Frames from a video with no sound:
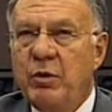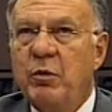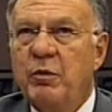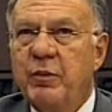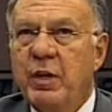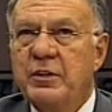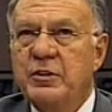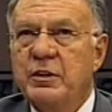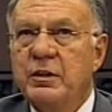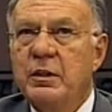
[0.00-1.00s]

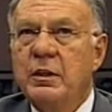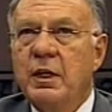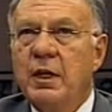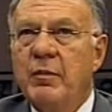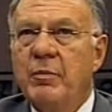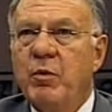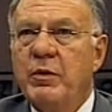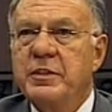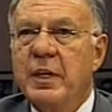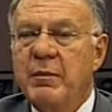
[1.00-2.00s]
reflection of the
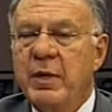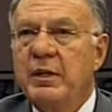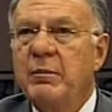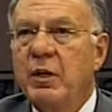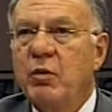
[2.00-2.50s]
points that I made in my